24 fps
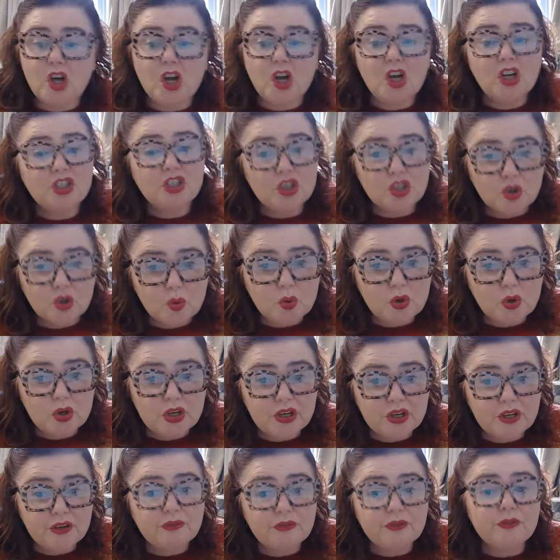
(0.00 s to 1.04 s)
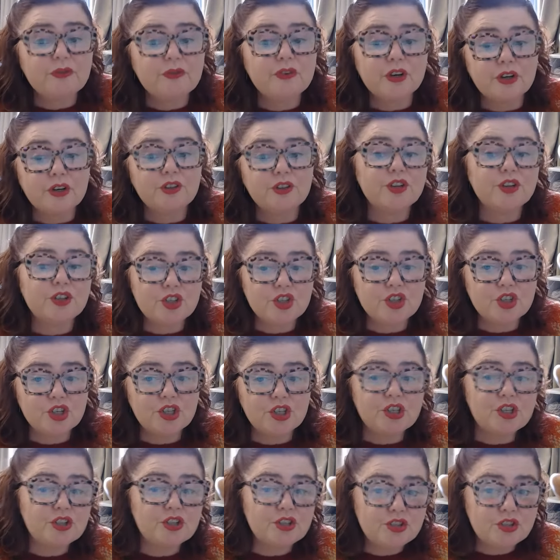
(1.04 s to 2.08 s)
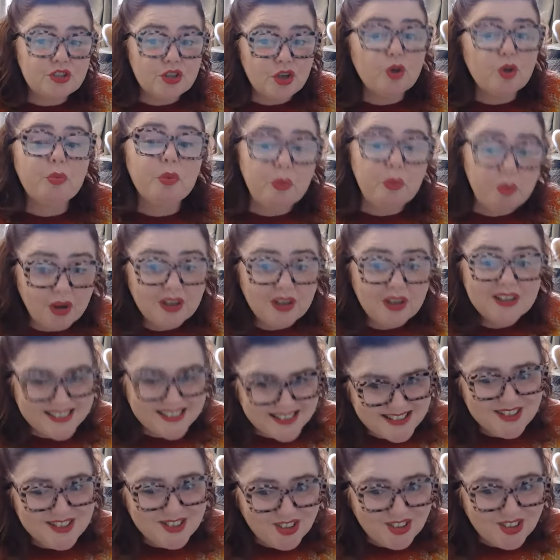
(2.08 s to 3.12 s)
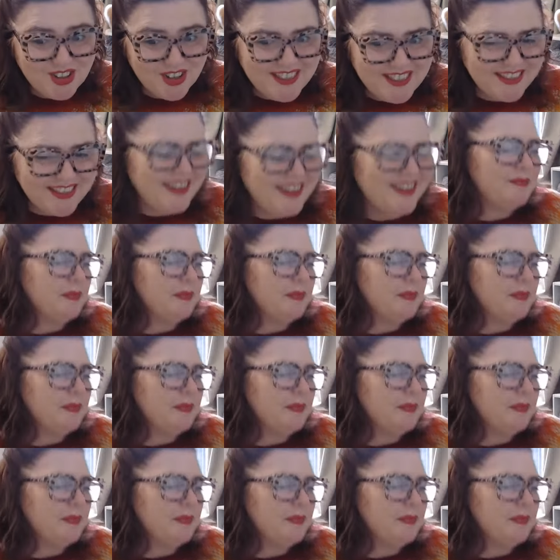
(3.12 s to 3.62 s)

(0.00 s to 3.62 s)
I don't quite have the figure that she does, though, but mine does look like that.